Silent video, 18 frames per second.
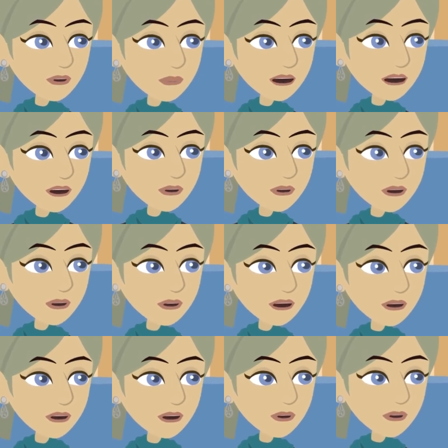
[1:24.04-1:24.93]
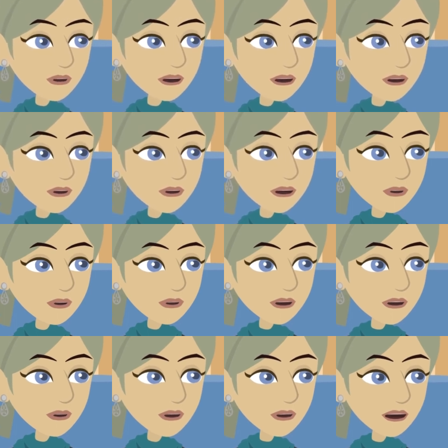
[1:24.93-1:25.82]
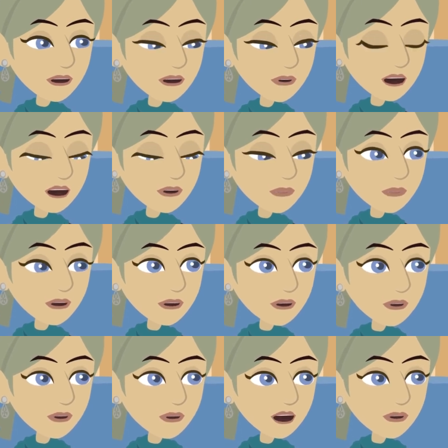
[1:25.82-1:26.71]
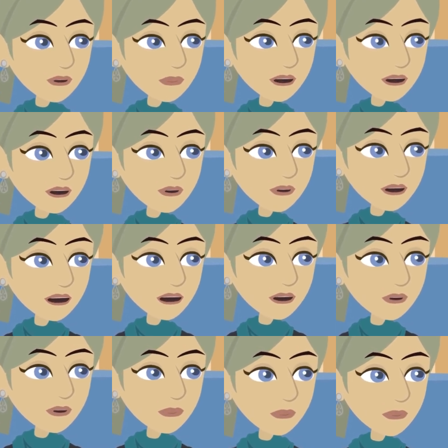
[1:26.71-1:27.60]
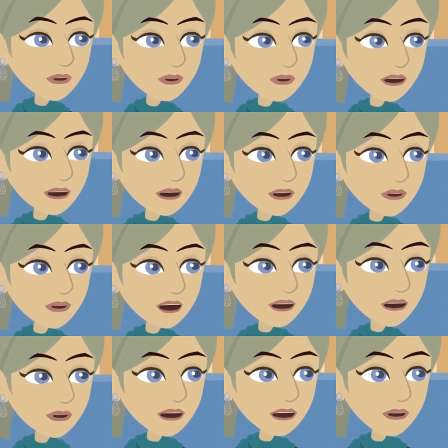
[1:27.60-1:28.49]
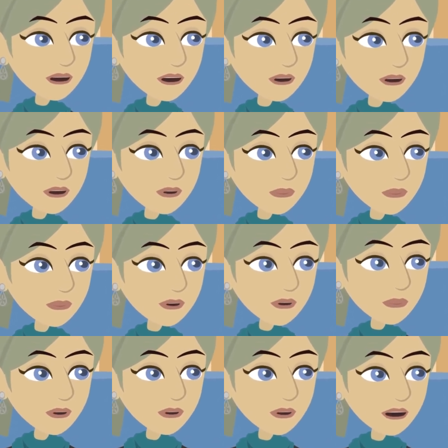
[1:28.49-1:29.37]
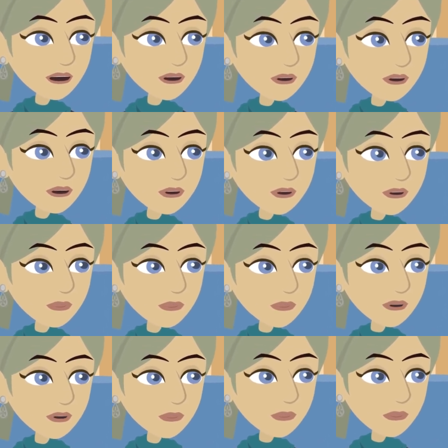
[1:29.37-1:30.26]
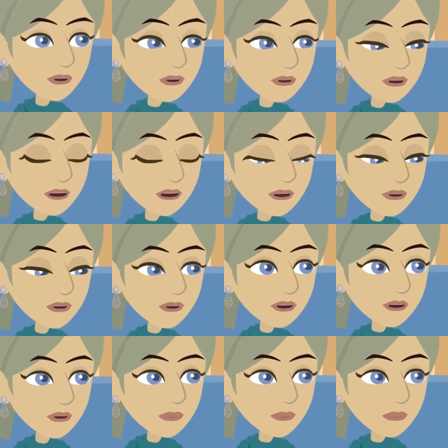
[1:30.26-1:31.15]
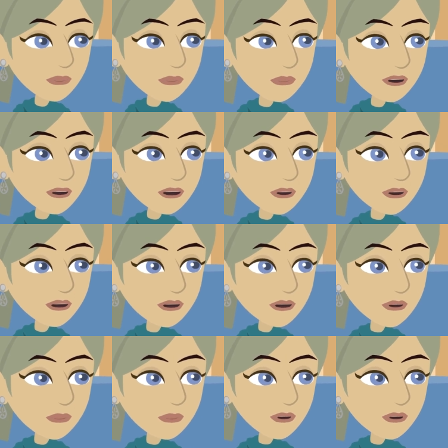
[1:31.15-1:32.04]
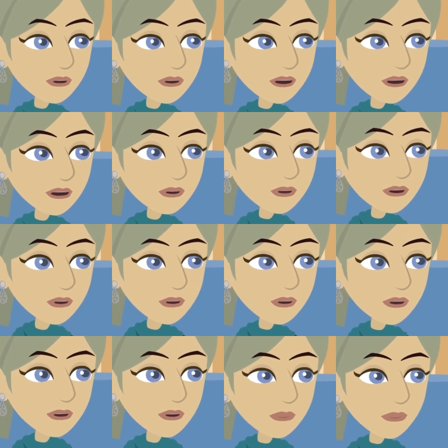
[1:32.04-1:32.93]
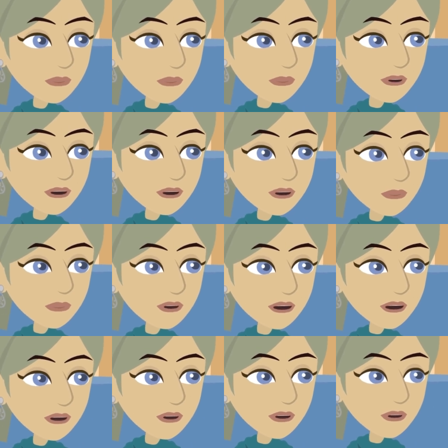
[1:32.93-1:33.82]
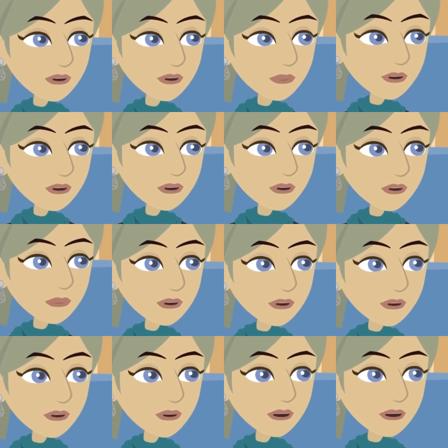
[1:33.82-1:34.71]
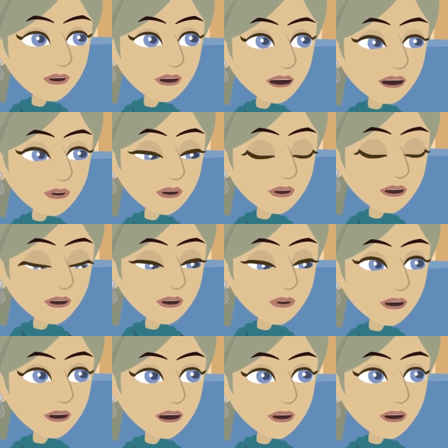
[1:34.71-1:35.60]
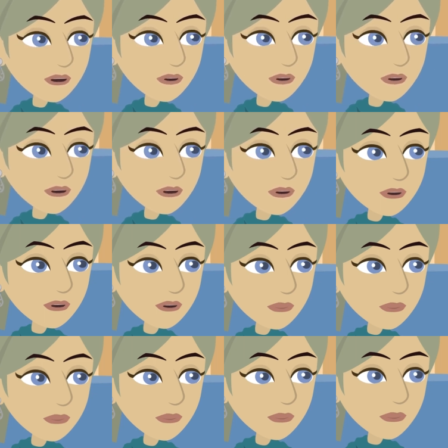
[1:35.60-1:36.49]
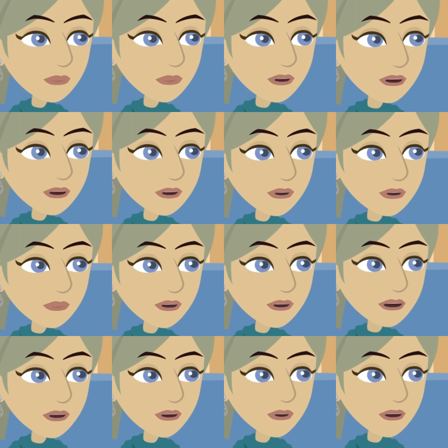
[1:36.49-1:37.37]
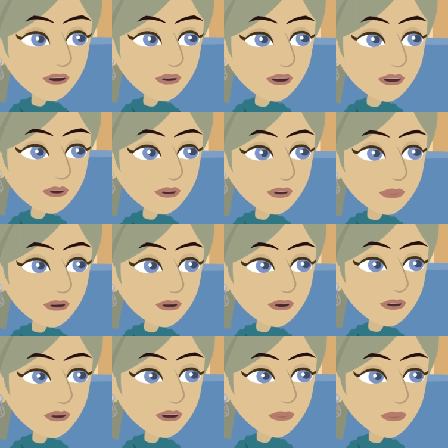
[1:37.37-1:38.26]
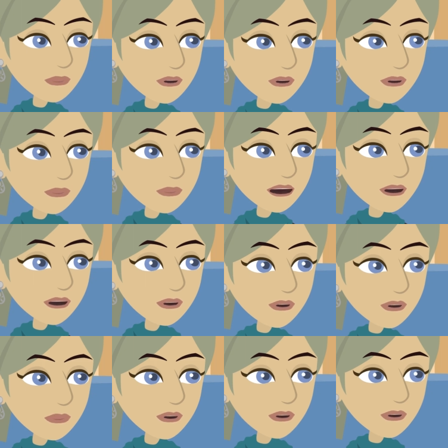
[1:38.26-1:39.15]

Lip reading: positive momentum. In other words, there's no edge in it. The engines are all going that way. Let's say this again, something to really consider. It's going to require a little story. Some dear friends gave Esther a wonderful gift. It was a big